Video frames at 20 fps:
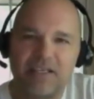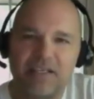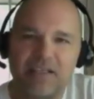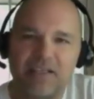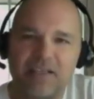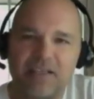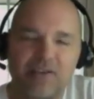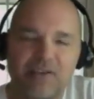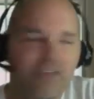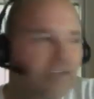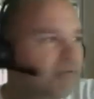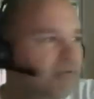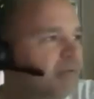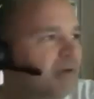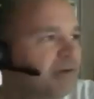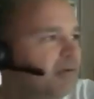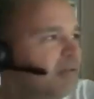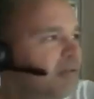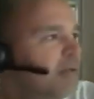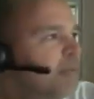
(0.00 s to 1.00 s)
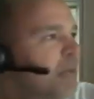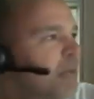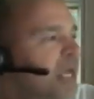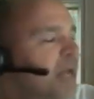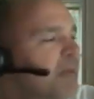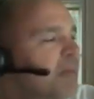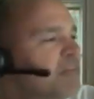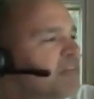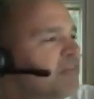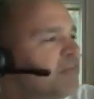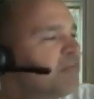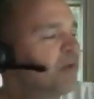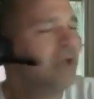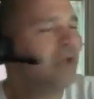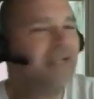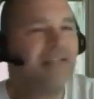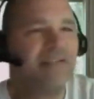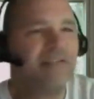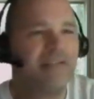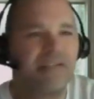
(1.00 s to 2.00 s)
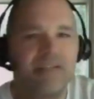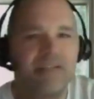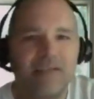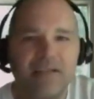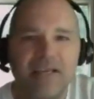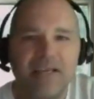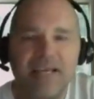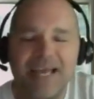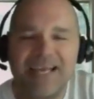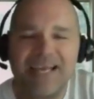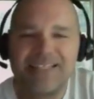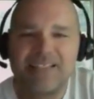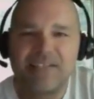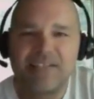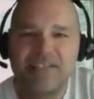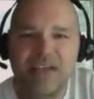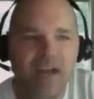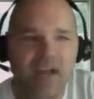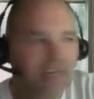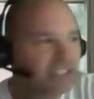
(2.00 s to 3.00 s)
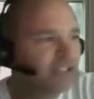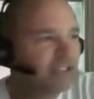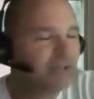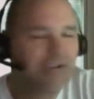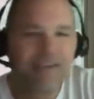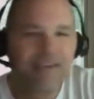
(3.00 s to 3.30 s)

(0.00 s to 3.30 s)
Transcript: There's uh, Pam's friend has a Dr.